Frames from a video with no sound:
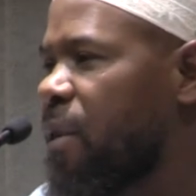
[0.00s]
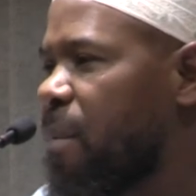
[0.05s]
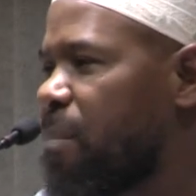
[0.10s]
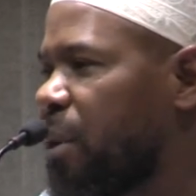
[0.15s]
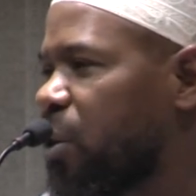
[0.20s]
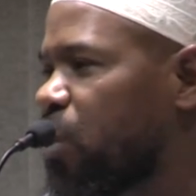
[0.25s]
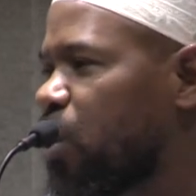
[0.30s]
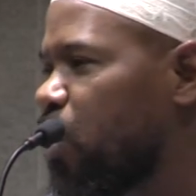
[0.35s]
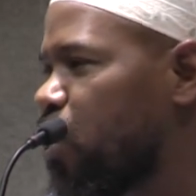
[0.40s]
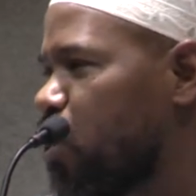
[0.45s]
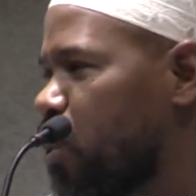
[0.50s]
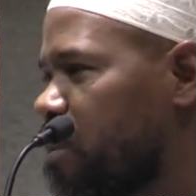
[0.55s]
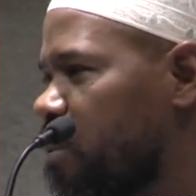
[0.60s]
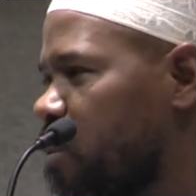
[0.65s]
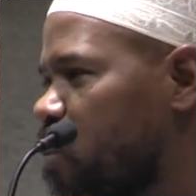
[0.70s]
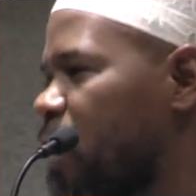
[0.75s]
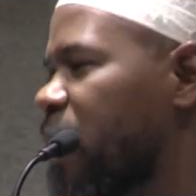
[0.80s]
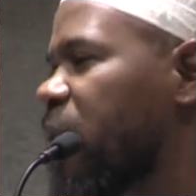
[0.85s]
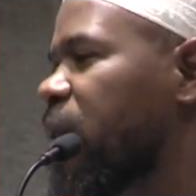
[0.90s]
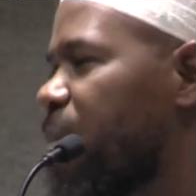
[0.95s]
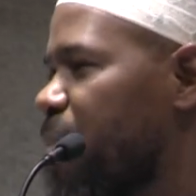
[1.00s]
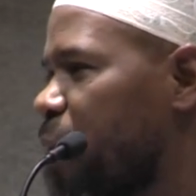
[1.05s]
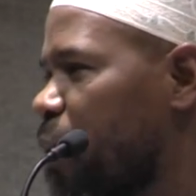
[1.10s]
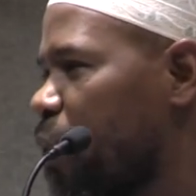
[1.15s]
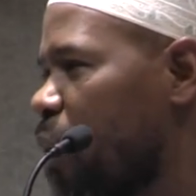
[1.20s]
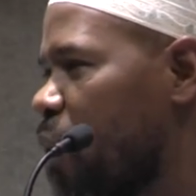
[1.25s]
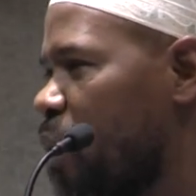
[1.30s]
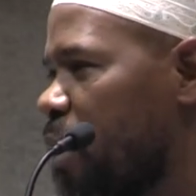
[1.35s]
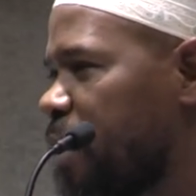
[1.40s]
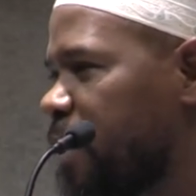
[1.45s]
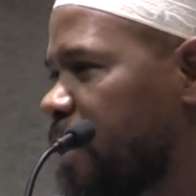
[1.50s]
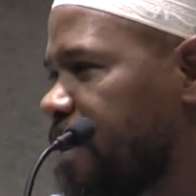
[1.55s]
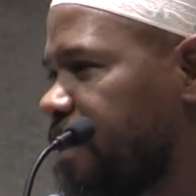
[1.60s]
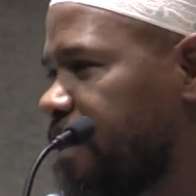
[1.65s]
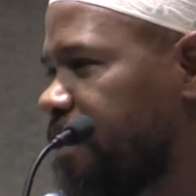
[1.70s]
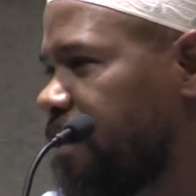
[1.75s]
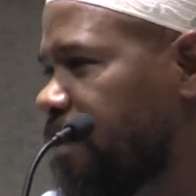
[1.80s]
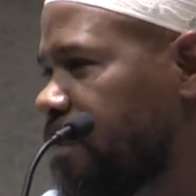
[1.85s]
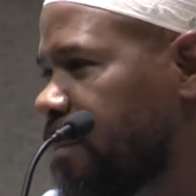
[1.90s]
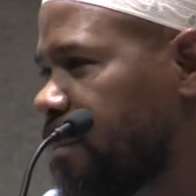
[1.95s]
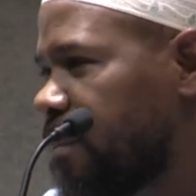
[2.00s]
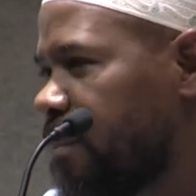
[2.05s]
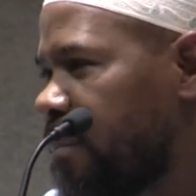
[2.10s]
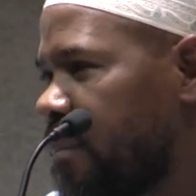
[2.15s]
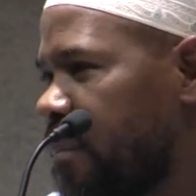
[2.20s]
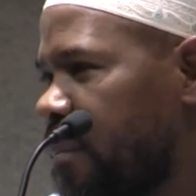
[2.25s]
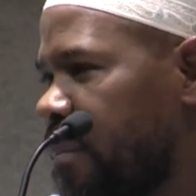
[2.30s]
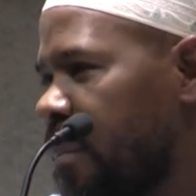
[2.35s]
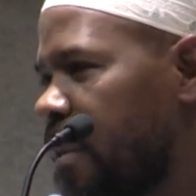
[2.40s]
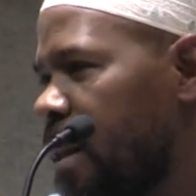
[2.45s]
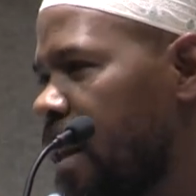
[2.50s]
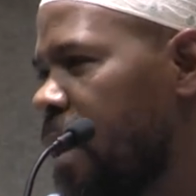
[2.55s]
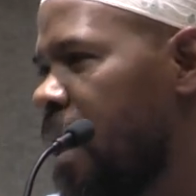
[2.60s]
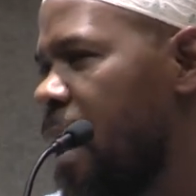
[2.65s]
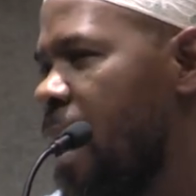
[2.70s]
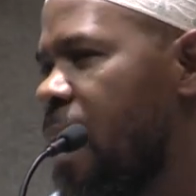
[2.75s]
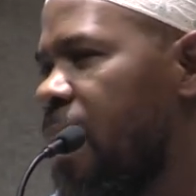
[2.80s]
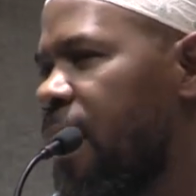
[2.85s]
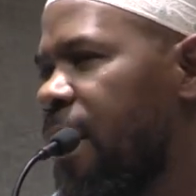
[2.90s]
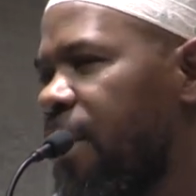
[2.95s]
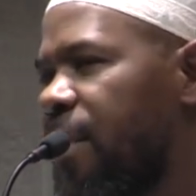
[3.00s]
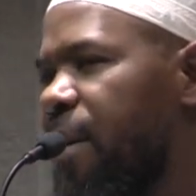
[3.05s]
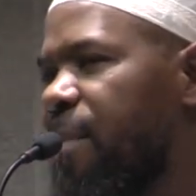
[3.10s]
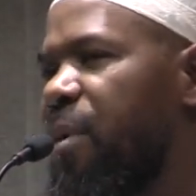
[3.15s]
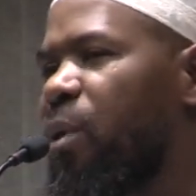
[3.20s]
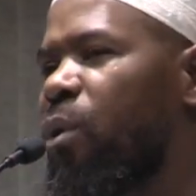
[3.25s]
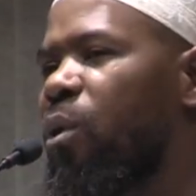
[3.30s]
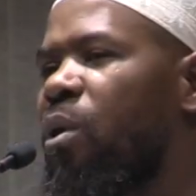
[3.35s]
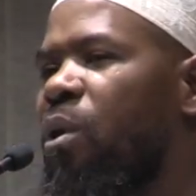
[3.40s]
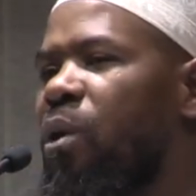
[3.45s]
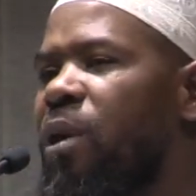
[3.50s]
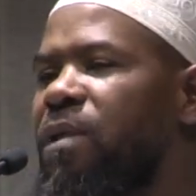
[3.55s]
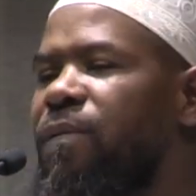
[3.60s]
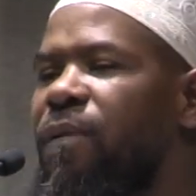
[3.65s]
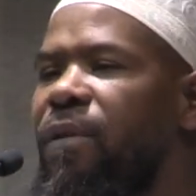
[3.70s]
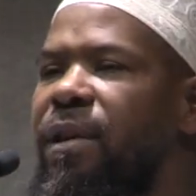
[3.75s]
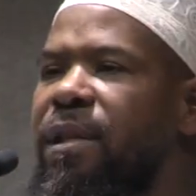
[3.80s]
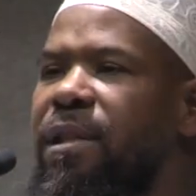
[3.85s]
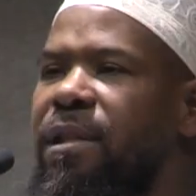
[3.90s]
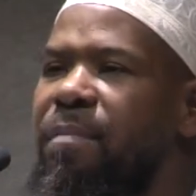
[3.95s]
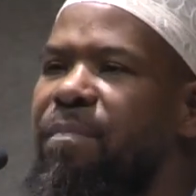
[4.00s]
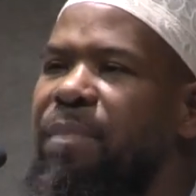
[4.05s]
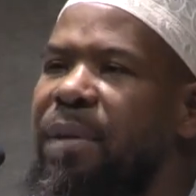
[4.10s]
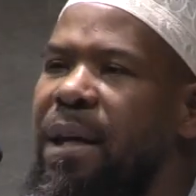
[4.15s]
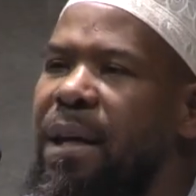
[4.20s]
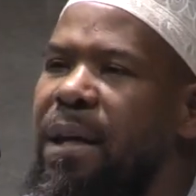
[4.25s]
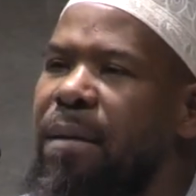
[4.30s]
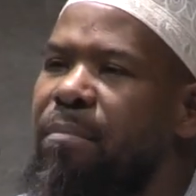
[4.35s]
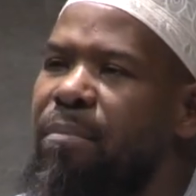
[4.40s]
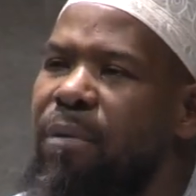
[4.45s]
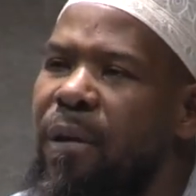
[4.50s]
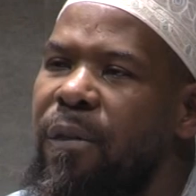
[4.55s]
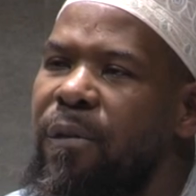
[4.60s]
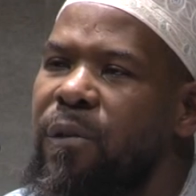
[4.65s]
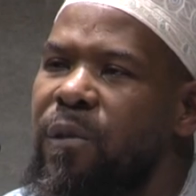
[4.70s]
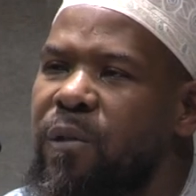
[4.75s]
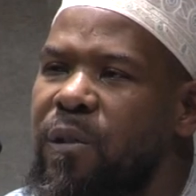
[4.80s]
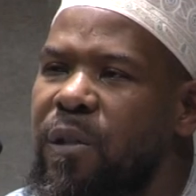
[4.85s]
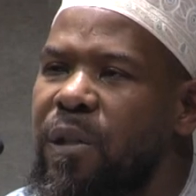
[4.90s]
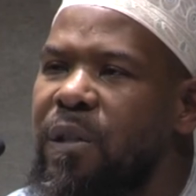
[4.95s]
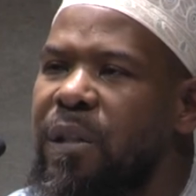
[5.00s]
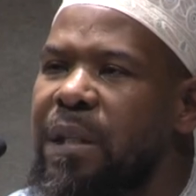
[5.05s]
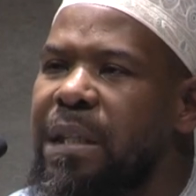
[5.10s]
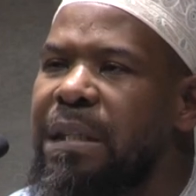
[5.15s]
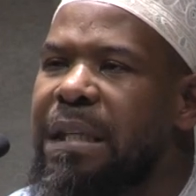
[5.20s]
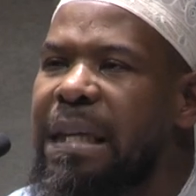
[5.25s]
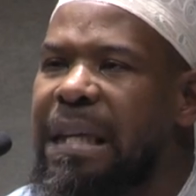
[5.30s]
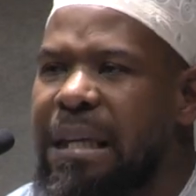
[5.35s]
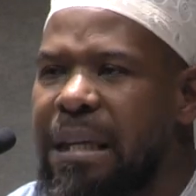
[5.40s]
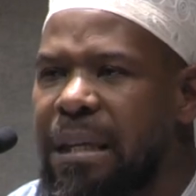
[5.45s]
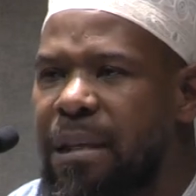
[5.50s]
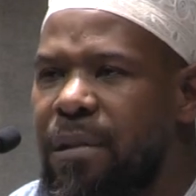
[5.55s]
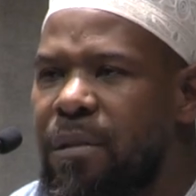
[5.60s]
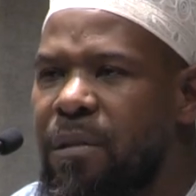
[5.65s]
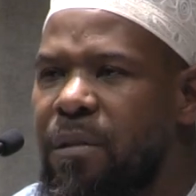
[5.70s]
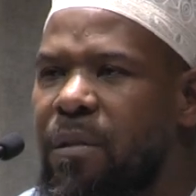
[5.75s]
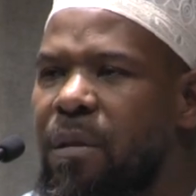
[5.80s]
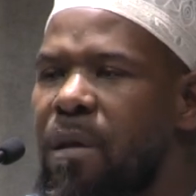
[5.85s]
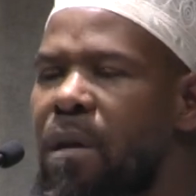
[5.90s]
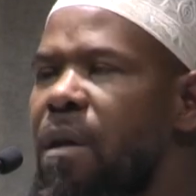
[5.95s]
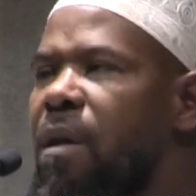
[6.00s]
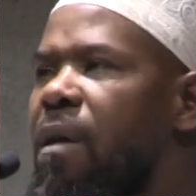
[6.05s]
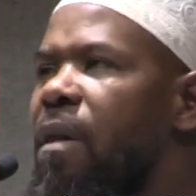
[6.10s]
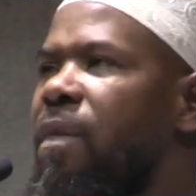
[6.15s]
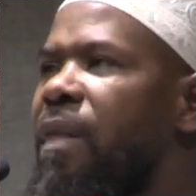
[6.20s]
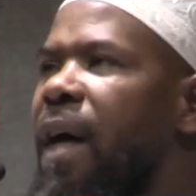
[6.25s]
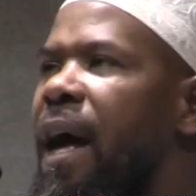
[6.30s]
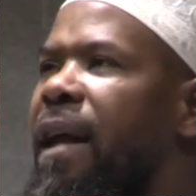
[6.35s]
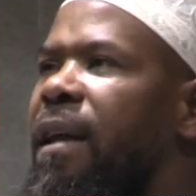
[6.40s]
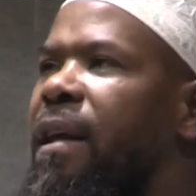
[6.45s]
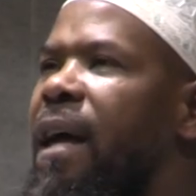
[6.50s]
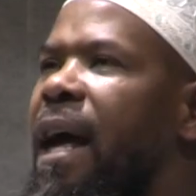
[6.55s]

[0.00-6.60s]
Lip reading: matlu. What's the middle course? The middle course, very simply, brothers and sisters, is that